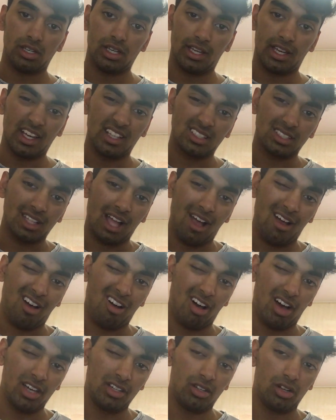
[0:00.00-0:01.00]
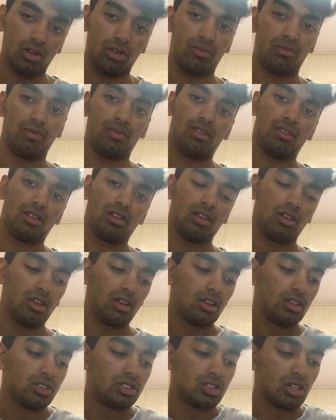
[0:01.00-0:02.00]
hits that high note.
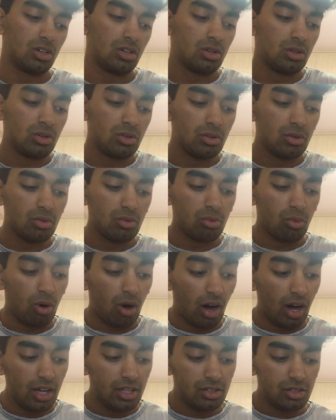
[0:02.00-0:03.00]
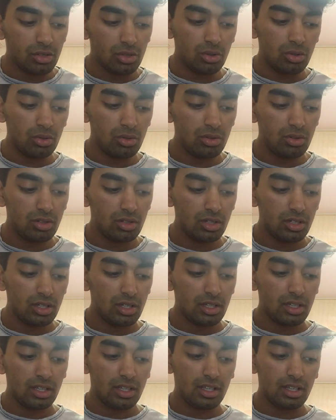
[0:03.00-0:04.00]
So what I do
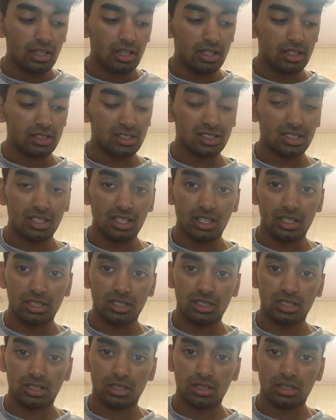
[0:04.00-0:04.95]
is this.